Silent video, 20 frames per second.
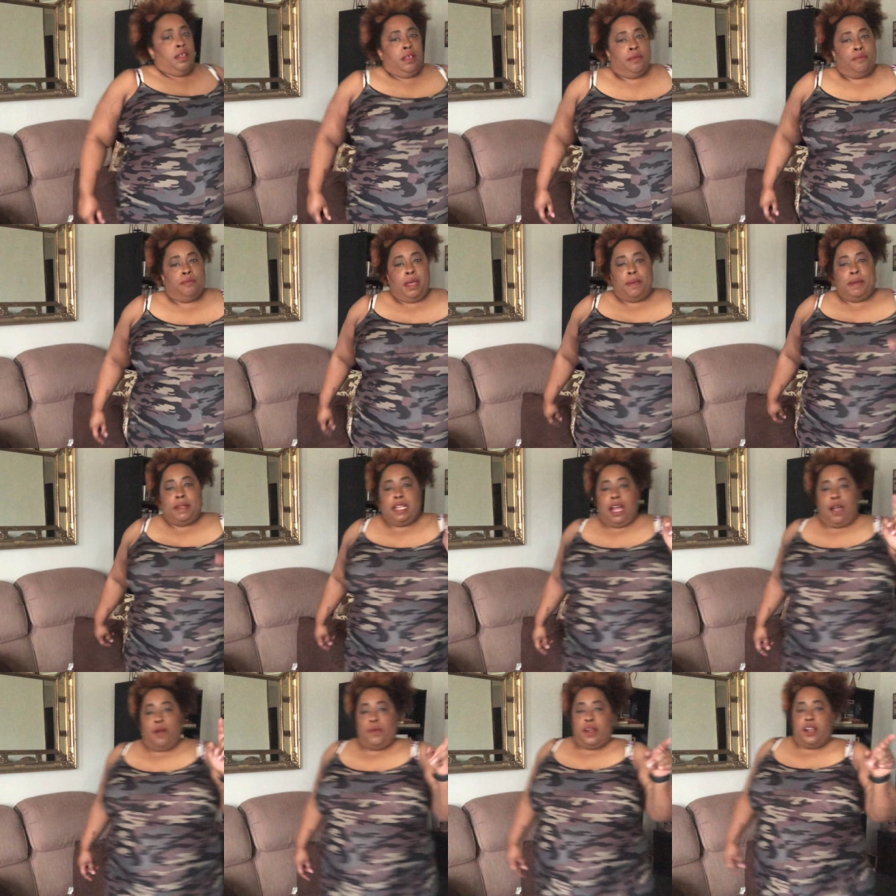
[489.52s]
Maybe
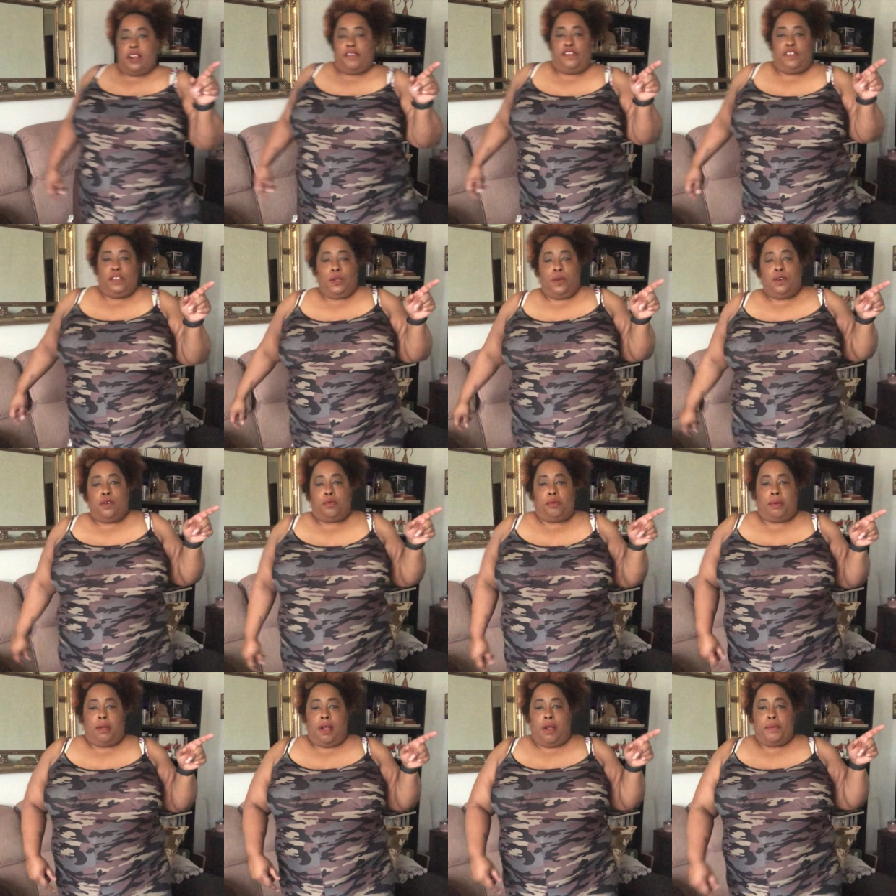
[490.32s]
not wear a floral
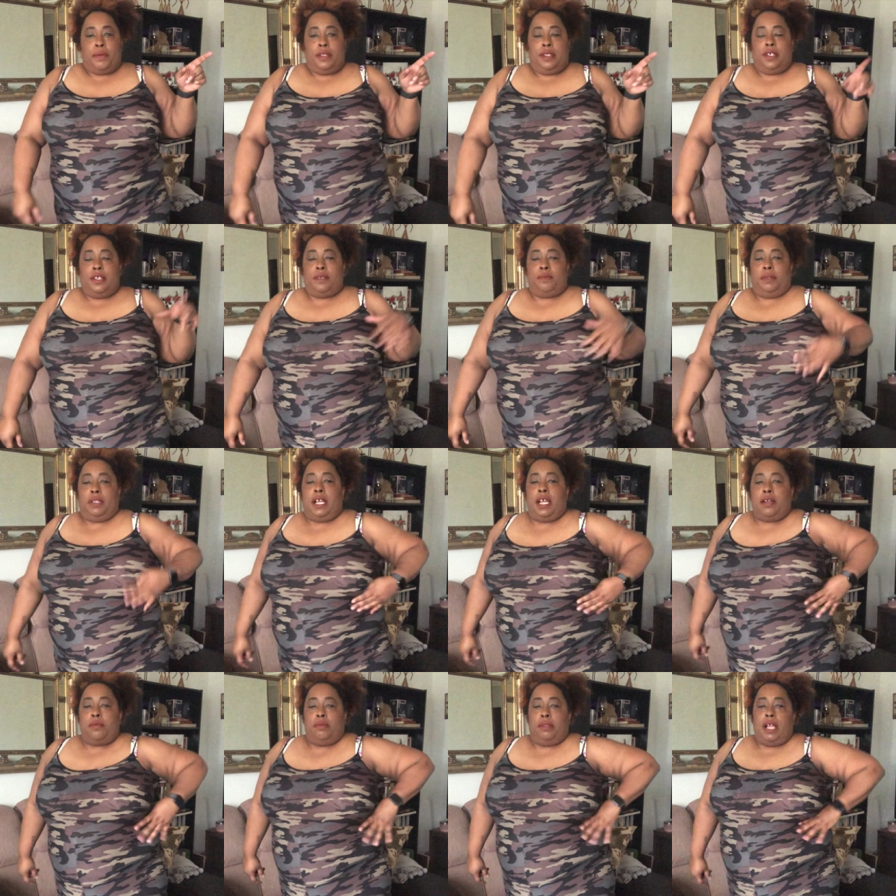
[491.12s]
bra with this, but
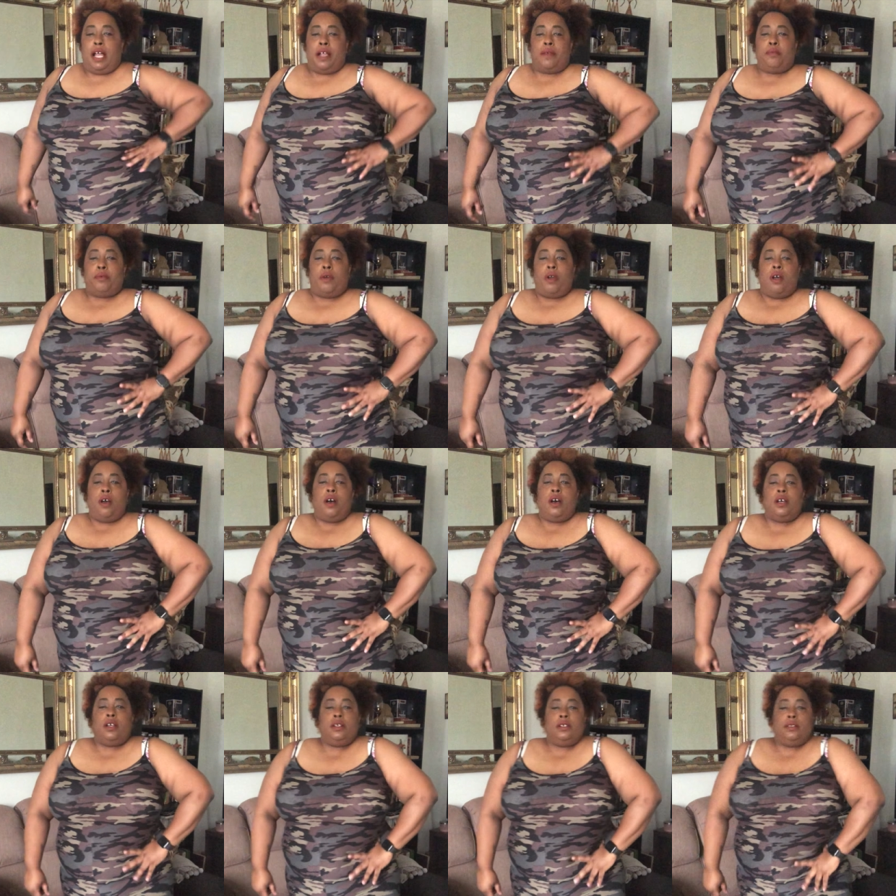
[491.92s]
like a black
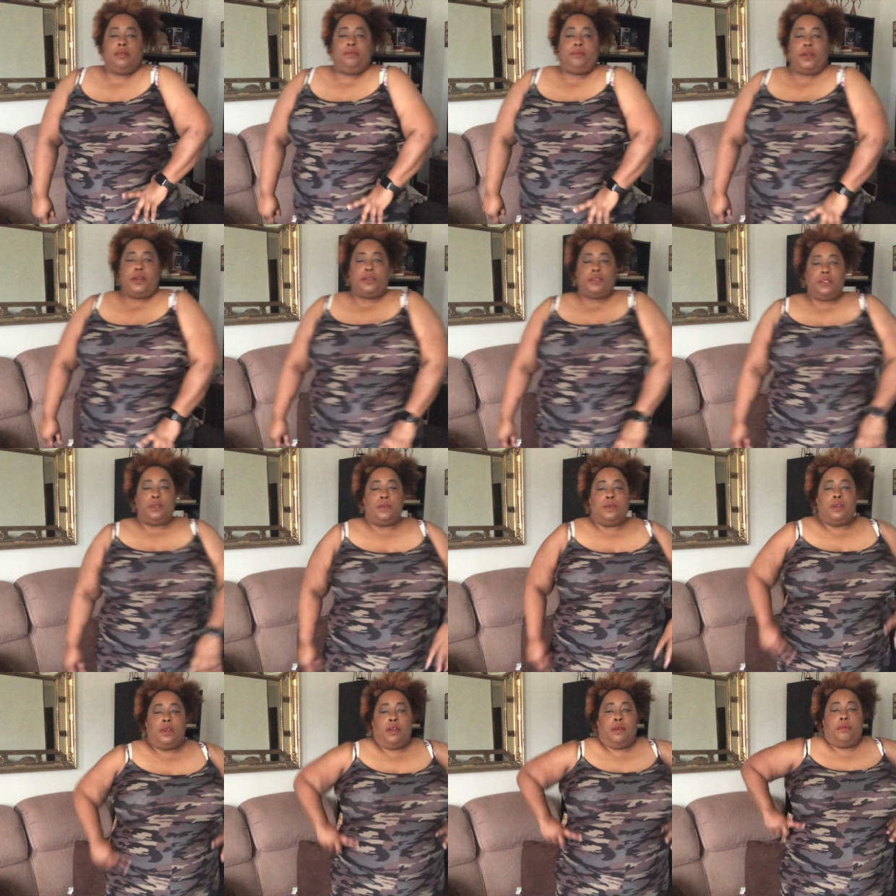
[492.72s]
bra, per
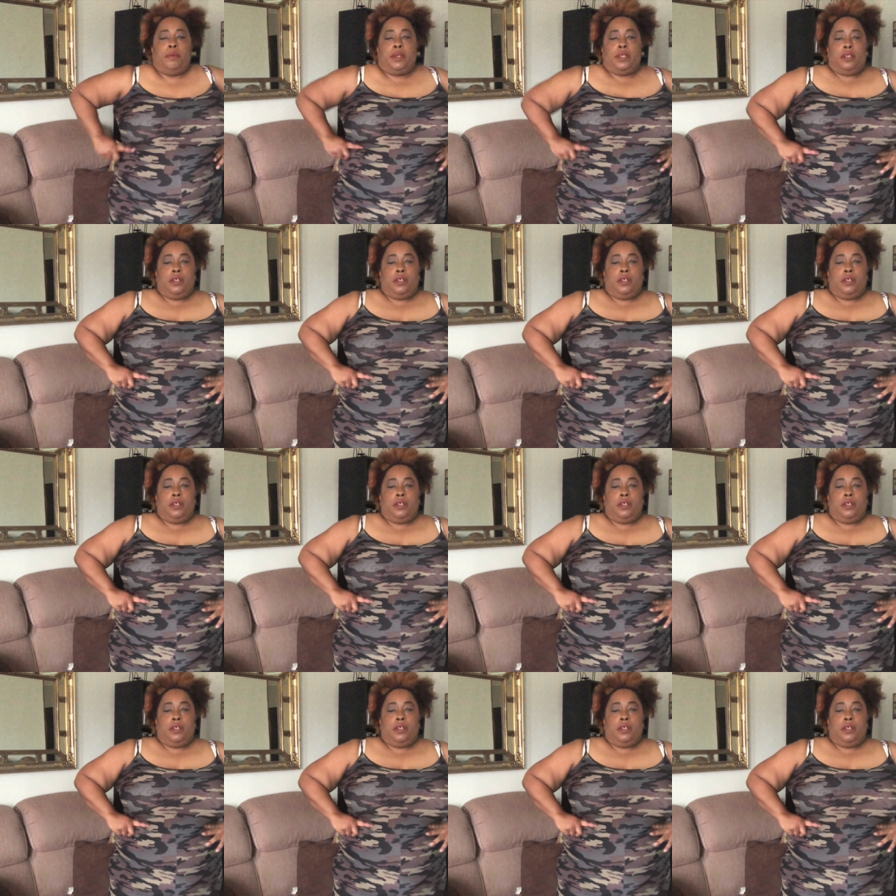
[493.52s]
norm